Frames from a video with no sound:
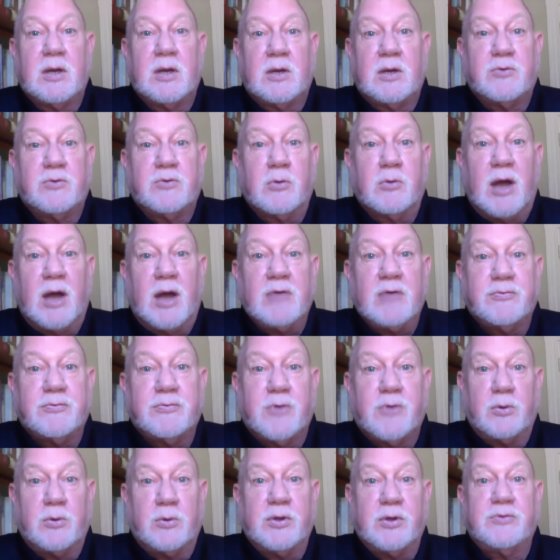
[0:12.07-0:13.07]
so my
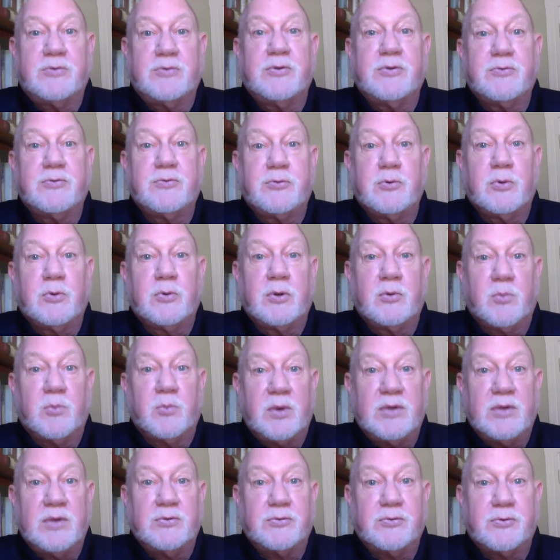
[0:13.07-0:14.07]
focus is doing
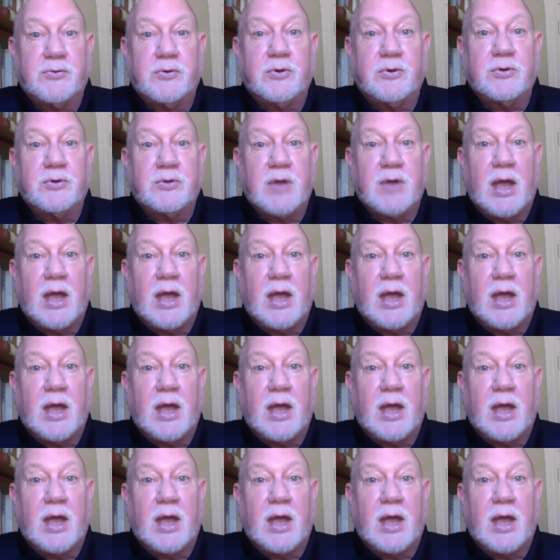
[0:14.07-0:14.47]
research